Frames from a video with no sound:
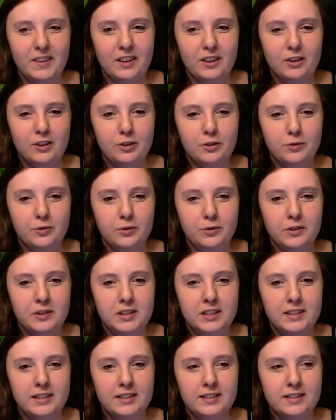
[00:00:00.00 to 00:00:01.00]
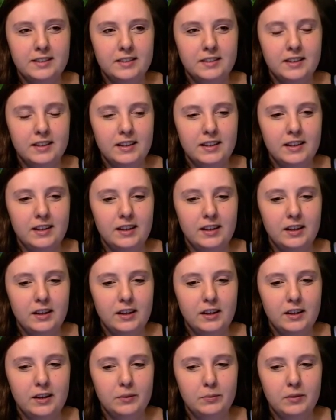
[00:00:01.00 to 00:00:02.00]
could afford it.
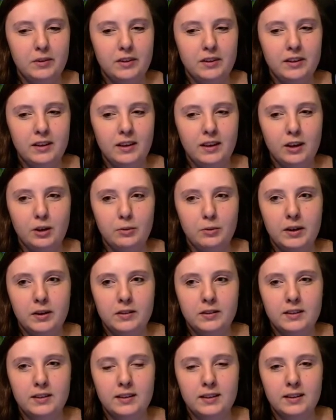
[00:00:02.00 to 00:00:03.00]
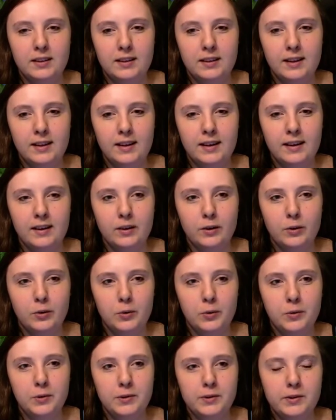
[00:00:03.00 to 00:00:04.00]
Thinking about it
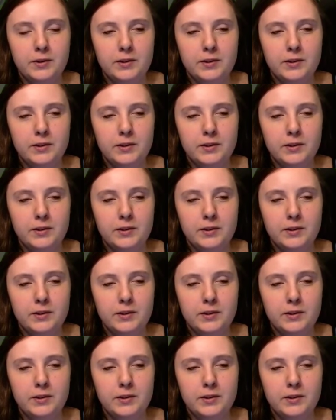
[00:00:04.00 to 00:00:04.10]
now,